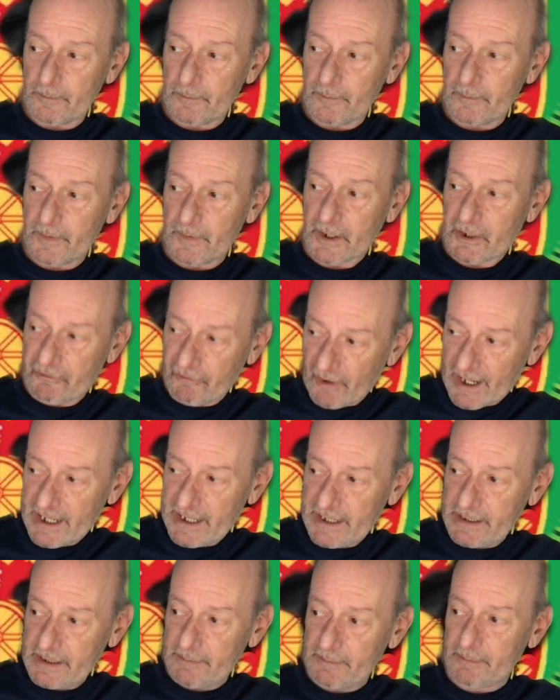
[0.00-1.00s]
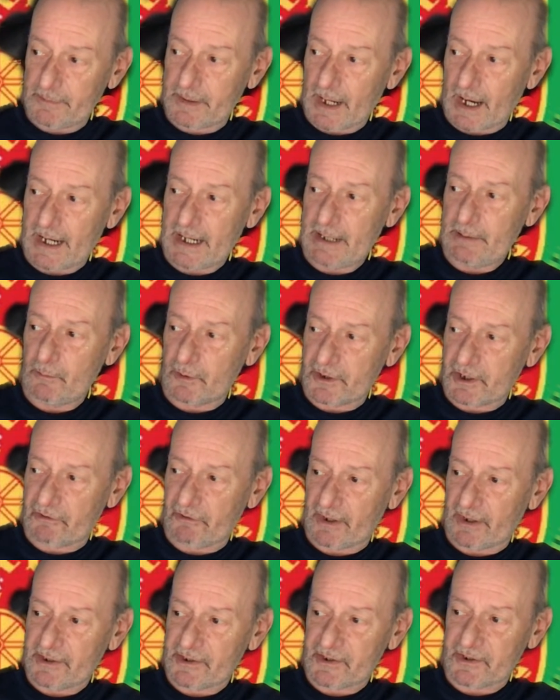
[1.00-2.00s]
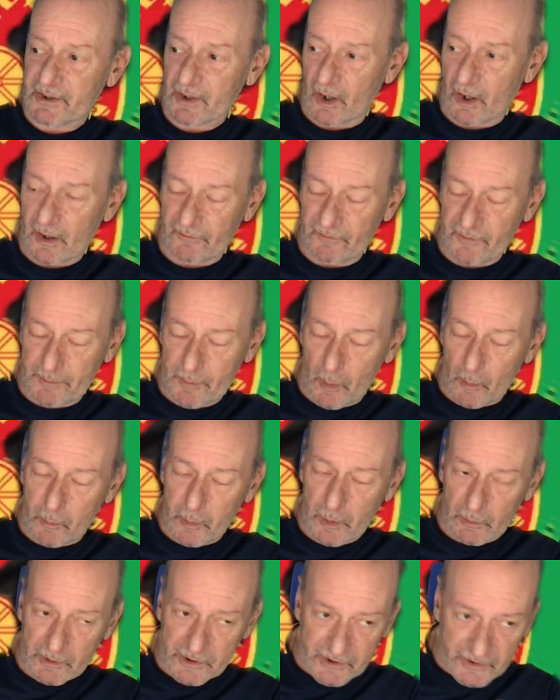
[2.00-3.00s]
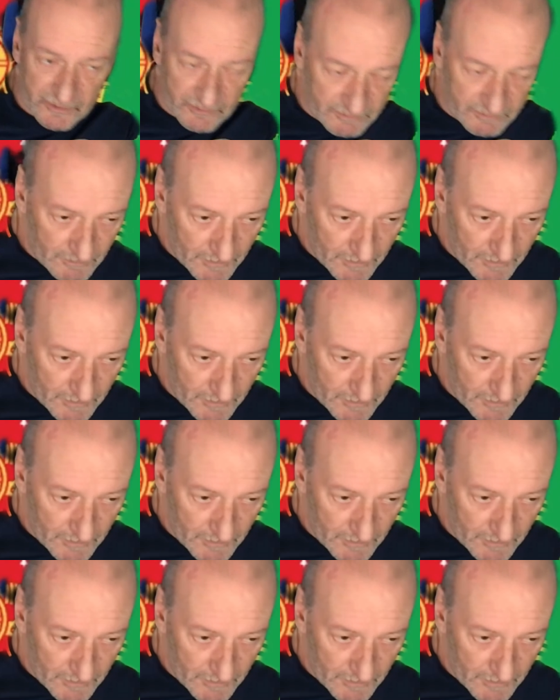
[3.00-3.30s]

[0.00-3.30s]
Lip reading: The great game was a great start for Bob Wilson.